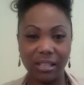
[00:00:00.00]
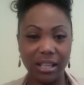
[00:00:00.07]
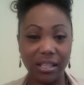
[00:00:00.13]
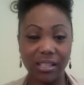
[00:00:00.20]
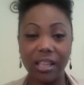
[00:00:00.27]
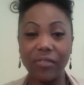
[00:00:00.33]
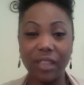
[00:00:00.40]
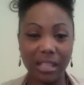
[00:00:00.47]

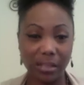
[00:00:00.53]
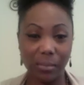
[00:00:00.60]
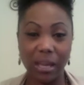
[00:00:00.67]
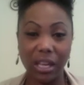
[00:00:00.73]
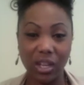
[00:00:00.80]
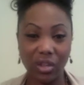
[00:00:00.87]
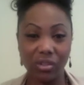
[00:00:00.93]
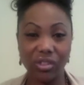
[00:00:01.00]
stuff that's
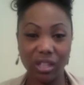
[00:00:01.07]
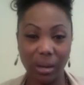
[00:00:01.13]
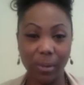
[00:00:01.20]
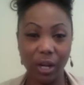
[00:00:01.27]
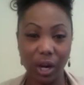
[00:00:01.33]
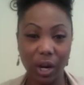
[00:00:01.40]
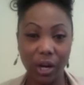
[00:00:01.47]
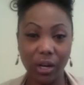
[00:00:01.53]
making your
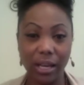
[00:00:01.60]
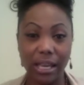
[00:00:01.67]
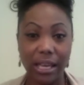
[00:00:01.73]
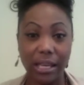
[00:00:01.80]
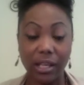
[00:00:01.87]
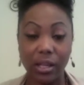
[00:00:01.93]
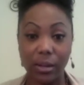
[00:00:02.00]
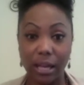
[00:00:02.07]
stomach hurt.
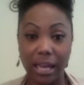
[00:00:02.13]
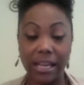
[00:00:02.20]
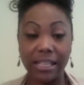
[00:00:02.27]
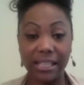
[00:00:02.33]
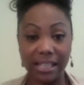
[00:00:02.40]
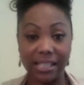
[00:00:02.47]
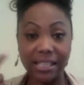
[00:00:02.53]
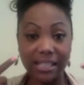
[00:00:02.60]
And it
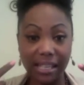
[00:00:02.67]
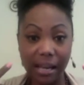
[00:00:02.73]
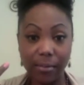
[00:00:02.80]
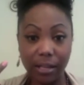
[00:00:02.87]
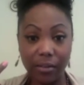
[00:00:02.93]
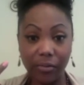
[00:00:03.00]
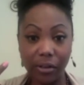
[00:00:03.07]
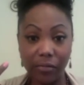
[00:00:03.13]
does the same
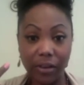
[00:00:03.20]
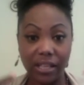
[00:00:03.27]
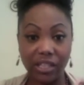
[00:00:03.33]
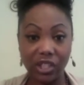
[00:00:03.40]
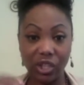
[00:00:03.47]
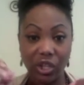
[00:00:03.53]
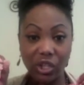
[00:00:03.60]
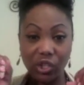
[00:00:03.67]
thing for the face.
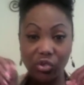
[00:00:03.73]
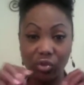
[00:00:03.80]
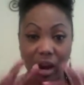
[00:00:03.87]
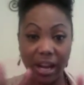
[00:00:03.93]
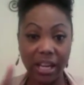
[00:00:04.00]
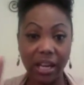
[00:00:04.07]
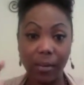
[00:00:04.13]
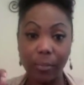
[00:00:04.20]
It's going to
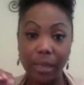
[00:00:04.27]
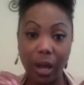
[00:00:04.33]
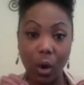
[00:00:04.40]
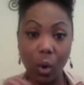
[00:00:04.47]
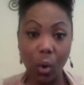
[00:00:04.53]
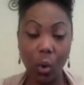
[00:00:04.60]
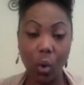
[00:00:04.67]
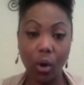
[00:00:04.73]
dry up
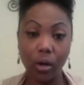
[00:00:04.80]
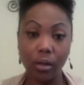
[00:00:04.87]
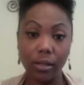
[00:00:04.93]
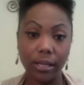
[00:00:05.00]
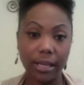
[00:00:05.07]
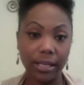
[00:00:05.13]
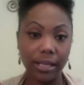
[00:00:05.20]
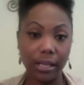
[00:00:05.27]
that oil
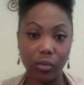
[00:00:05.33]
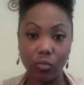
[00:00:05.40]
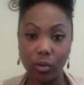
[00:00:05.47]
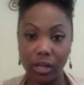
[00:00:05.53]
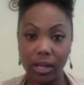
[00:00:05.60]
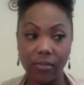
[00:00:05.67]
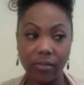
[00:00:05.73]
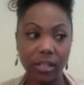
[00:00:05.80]
and get
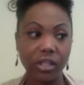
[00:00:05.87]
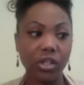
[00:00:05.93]
rid of it.